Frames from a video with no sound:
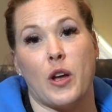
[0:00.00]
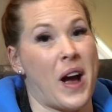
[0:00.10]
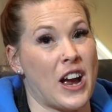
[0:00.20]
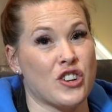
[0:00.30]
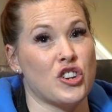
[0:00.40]
Now,
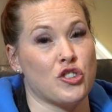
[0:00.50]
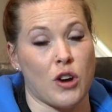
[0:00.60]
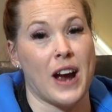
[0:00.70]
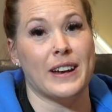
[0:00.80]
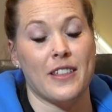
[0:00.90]
has she
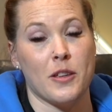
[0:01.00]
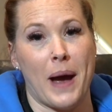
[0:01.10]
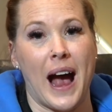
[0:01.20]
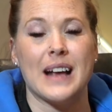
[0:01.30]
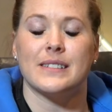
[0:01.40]
tried it in the
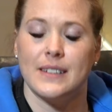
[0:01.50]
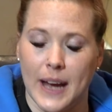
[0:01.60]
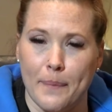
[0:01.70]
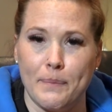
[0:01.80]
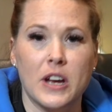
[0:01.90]
past?
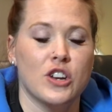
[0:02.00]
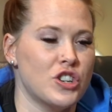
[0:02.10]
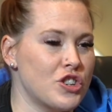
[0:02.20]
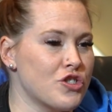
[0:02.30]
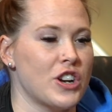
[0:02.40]
Yep,
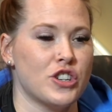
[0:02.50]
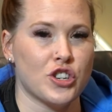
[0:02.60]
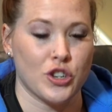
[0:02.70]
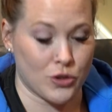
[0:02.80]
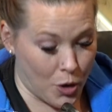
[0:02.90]
she's tried to
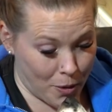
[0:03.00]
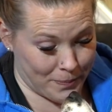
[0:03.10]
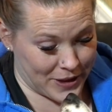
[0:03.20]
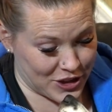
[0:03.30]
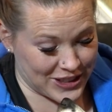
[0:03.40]
chew. Oh,
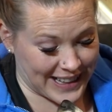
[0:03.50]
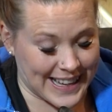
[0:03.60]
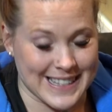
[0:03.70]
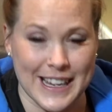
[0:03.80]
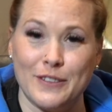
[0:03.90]
did you like
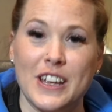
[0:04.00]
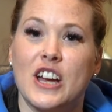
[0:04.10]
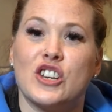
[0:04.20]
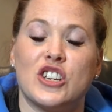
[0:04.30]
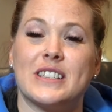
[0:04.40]
that
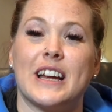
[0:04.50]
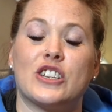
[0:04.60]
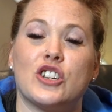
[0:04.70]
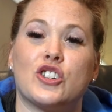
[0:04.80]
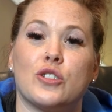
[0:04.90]
sound? She's
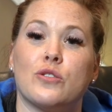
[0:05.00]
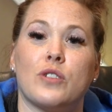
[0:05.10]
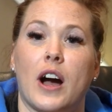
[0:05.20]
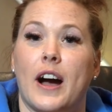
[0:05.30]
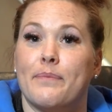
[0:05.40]
like to
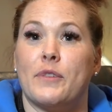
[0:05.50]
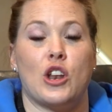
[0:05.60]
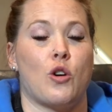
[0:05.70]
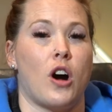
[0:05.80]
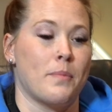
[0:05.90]
chew, um, you
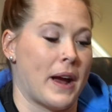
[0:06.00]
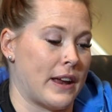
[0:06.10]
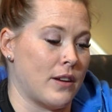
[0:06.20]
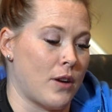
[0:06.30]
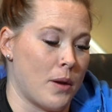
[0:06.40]
know, on
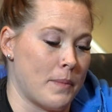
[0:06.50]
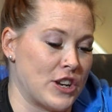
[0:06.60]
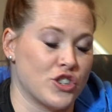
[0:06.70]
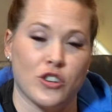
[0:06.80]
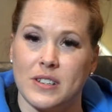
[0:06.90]
my on my
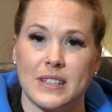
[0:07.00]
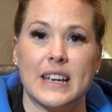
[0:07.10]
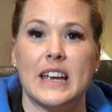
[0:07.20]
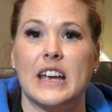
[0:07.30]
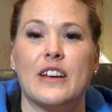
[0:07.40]
shirt
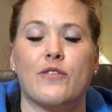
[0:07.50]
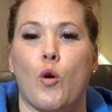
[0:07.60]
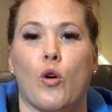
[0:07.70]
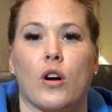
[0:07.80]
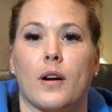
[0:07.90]
sleeve
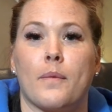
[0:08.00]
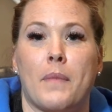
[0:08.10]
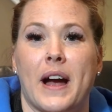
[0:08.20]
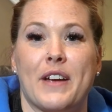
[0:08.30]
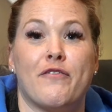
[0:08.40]
or
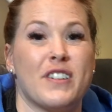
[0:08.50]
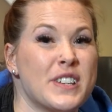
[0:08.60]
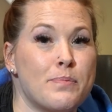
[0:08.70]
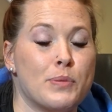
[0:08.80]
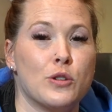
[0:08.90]
my
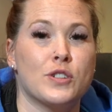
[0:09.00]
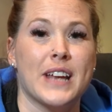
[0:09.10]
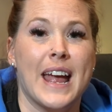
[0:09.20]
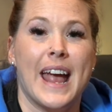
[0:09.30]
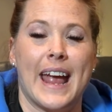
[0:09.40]
fuzzy boots.
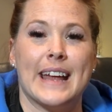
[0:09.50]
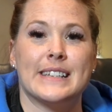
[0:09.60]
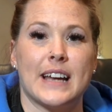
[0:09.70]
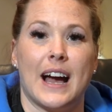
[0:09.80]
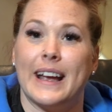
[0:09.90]

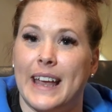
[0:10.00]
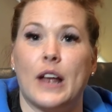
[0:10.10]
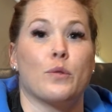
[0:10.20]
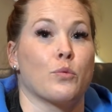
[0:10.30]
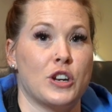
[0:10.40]
And uh,
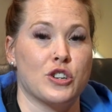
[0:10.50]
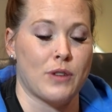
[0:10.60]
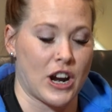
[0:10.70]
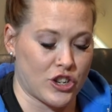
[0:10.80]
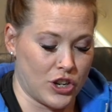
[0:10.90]
again,
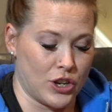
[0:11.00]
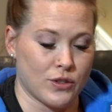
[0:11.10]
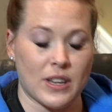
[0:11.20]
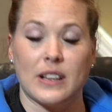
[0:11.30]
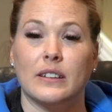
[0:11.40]
redirection
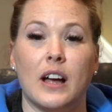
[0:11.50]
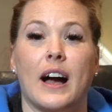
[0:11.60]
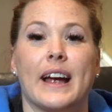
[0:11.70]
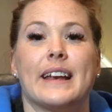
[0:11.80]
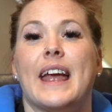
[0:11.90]
using the
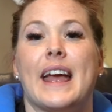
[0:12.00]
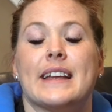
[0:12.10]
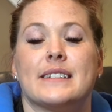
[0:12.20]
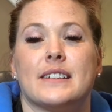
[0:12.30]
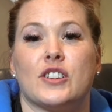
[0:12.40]
line
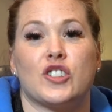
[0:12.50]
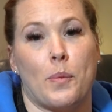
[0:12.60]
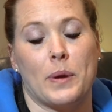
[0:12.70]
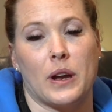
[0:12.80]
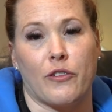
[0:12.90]
and uh,
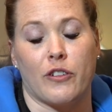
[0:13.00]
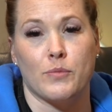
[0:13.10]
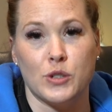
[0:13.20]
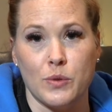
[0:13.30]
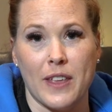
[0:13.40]
stopping her
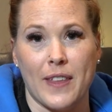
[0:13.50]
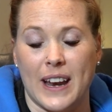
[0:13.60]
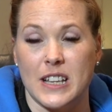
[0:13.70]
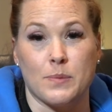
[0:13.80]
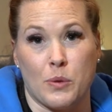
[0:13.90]
from doing
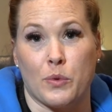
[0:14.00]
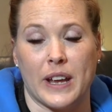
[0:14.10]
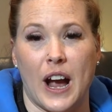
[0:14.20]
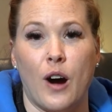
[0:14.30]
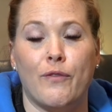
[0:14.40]
that has been
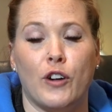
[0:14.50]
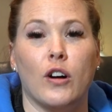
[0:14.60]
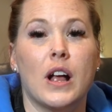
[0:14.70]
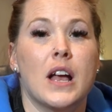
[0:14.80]
really helpful.